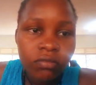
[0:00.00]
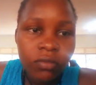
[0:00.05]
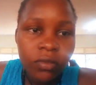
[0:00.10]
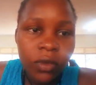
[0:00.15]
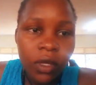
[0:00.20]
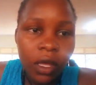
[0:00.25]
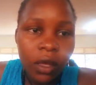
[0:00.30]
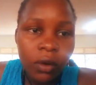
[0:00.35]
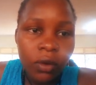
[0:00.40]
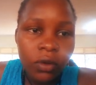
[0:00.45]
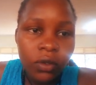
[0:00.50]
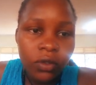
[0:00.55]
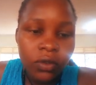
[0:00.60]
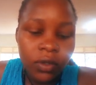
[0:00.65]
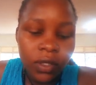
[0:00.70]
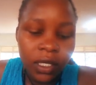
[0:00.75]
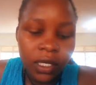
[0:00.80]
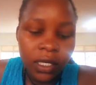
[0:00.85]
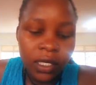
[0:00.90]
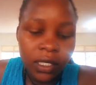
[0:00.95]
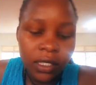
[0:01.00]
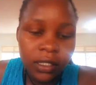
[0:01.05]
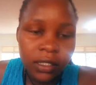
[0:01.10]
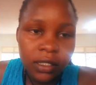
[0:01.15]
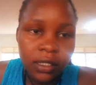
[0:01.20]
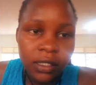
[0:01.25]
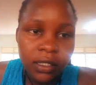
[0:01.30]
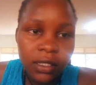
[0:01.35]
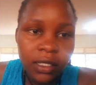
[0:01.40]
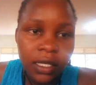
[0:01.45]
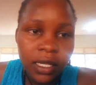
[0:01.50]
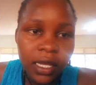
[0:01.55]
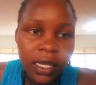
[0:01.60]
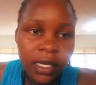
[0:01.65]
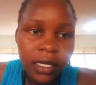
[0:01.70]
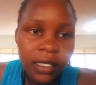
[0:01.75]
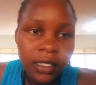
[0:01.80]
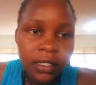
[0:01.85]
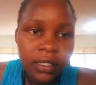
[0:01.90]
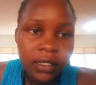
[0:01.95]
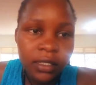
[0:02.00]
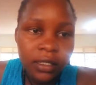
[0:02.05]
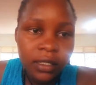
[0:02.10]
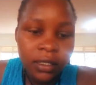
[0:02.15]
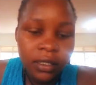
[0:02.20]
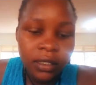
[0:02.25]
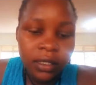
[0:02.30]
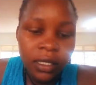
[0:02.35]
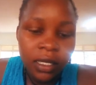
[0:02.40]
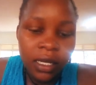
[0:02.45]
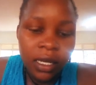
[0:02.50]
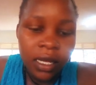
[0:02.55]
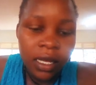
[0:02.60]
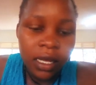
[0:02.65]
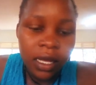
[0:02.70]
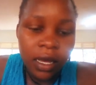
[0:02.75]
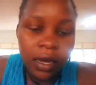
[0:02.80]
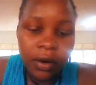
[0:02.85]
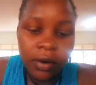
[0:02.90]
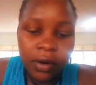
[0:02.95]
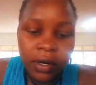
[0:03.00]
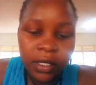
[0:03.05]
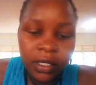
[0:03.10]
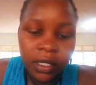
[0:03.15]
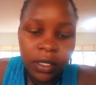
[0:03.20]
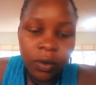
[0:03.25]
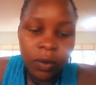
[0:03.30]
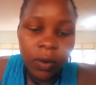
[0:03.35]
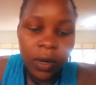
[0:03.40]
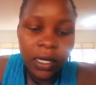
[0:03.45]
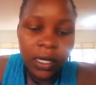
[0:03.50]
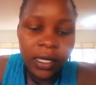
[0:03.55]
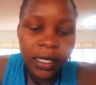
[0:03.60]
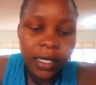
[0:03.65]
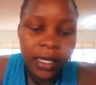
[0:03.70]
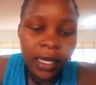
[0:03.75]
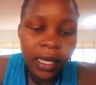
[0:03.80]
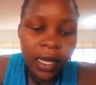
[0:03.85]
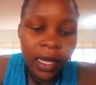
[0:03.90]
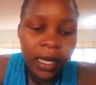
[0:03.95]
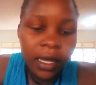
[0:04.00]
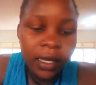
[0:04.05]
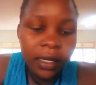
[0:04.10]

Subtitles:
I go to the next slide, I write the word now.